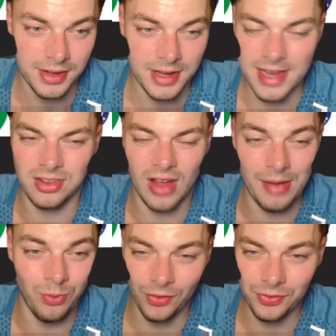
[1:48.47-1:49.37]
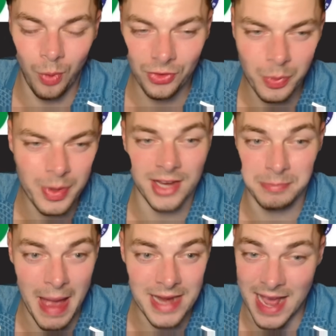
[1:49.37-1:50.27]
it's like, what do we
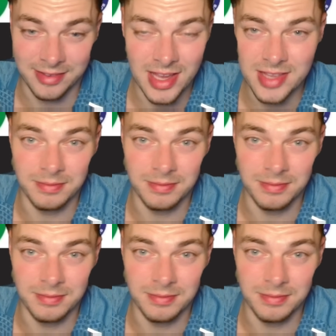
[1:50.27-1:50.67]
expect next season?